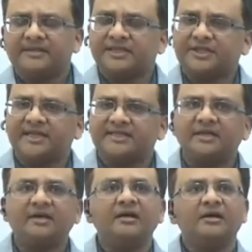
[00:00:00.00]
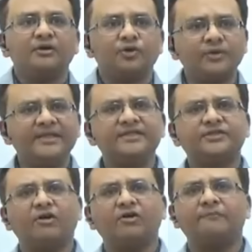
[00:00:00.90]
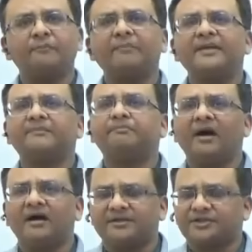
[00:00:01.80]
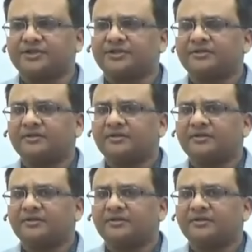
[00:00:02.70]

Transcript: such as the ruins of public baths